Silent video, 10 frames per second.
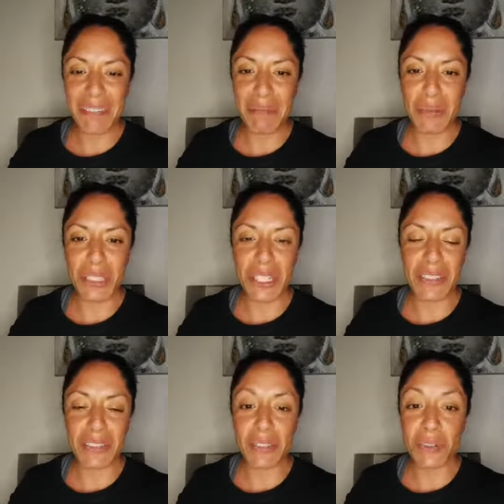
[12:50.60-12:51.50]
of bullshit
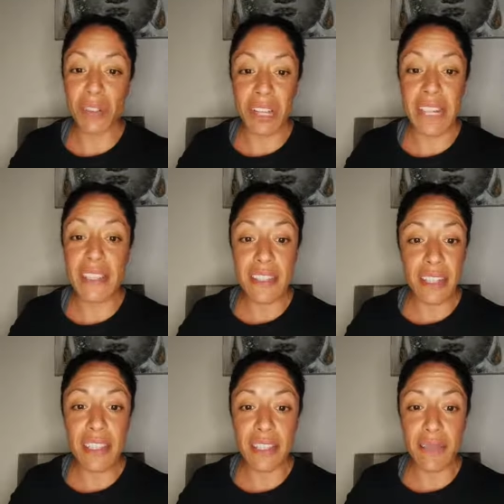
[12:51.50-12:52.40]
goes on in all our head,
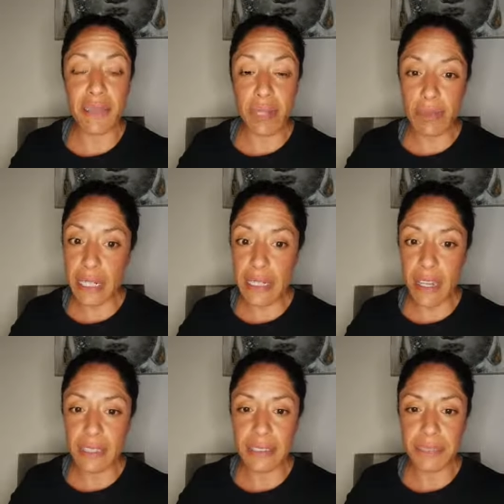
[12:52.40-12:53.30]
doesn't it? It really
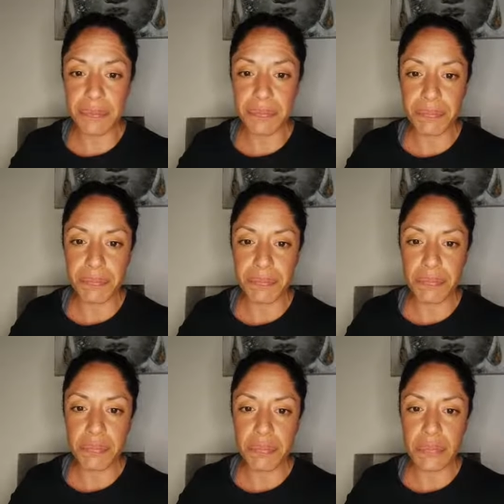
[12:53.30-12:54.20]
does.
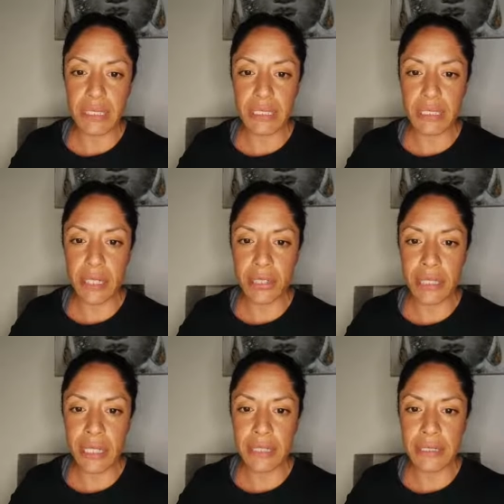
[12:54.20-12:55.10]
It so
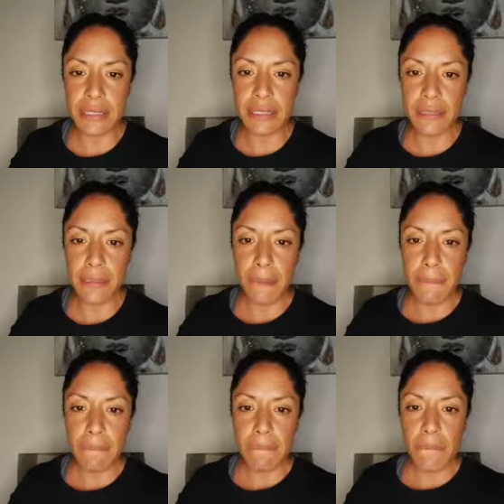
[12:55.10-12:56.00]
does.
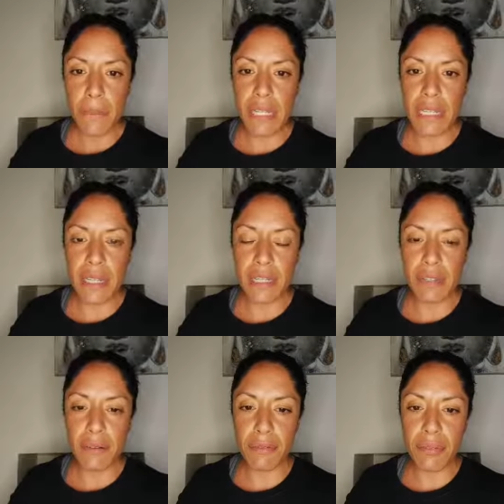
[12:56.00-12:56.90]
Wendy, I
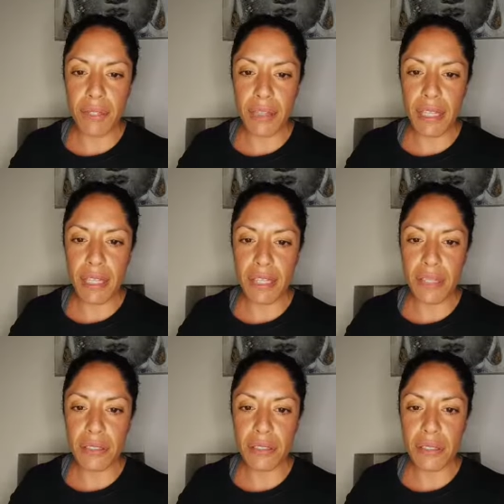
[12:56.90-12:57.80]
love you.
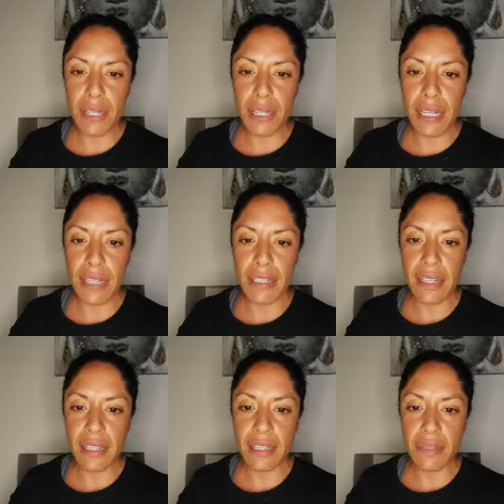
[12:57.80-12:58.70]
Thank you, darling.
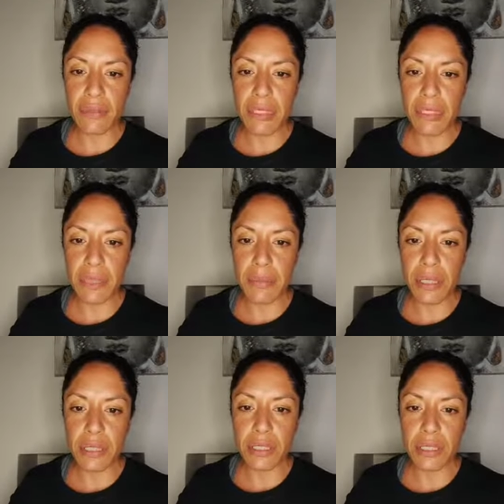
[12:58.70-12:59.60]
I love you so
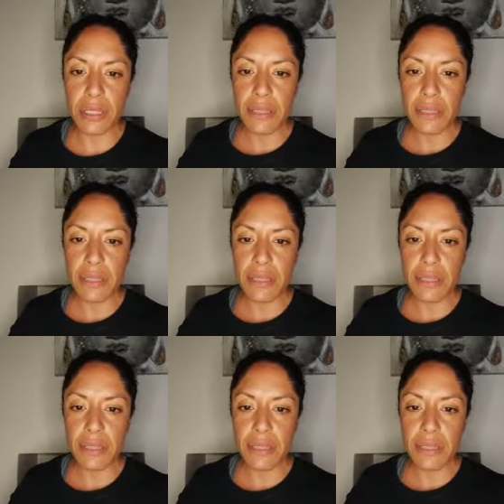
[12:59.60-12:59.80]
much.